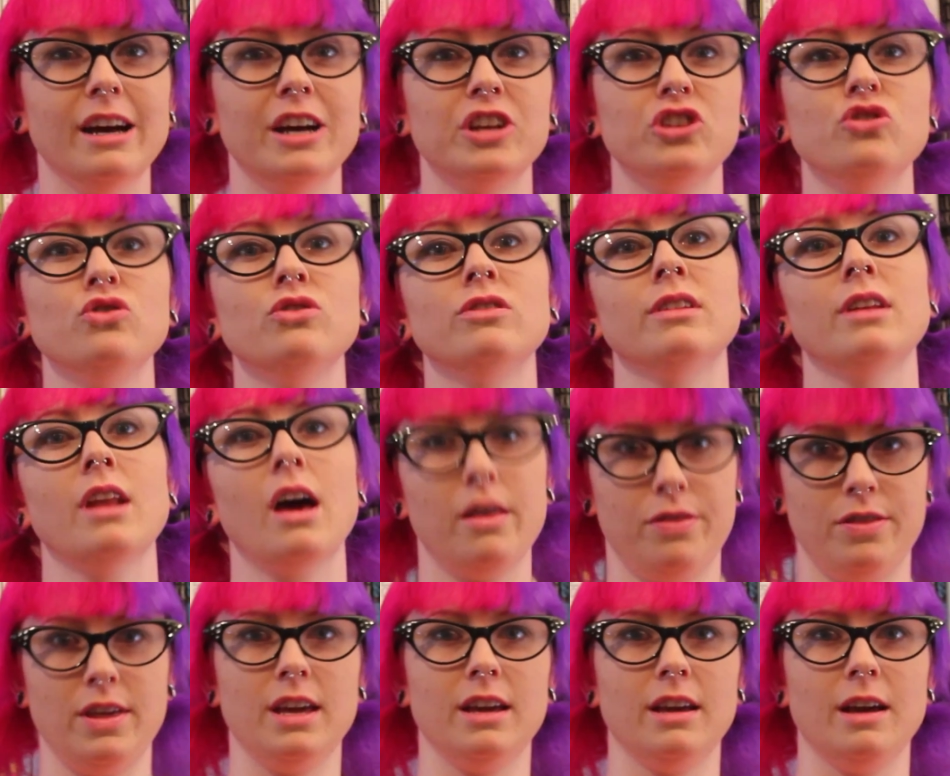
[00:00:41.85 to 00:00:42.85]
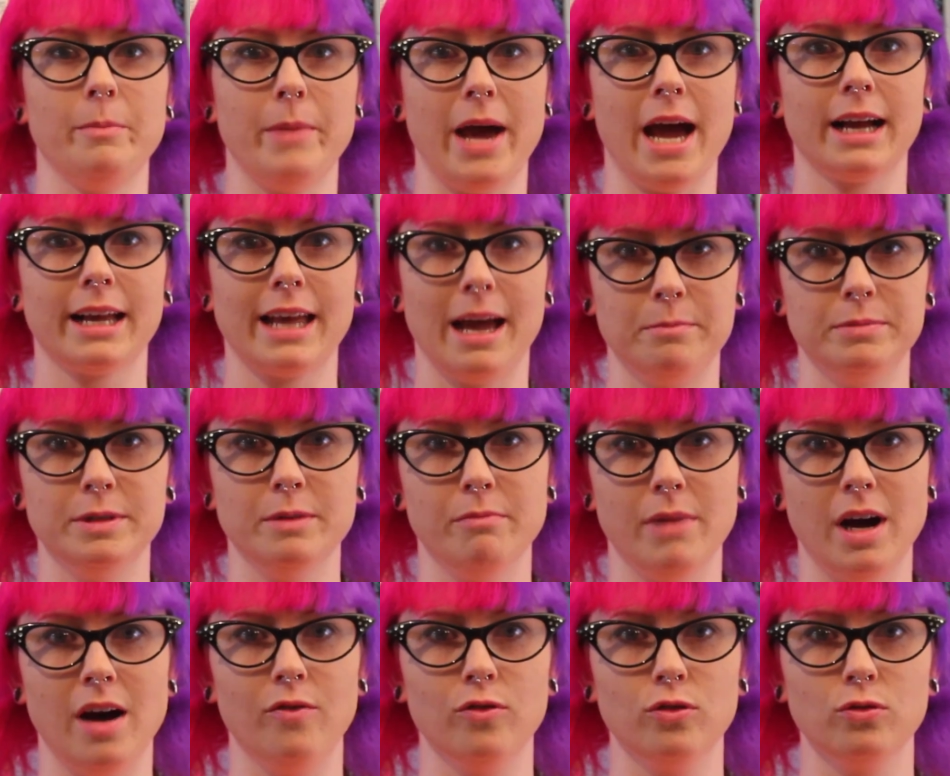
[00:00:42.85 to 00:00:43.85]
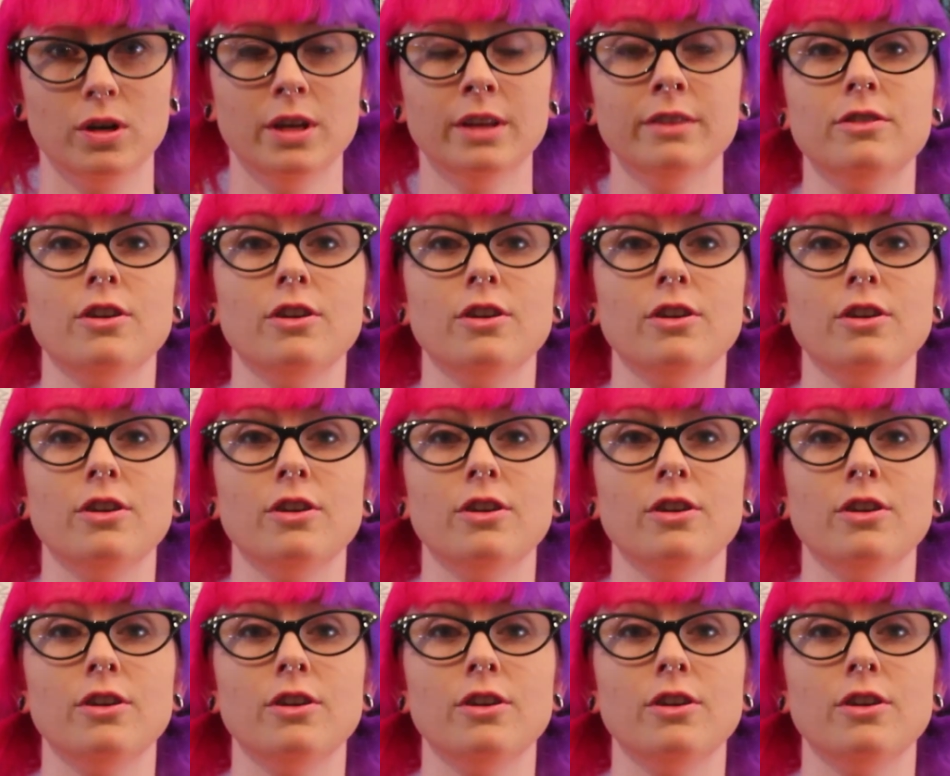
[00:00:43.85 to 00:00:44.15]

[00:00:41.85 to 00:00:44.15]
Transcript: I knew nothing about Captain Marvel.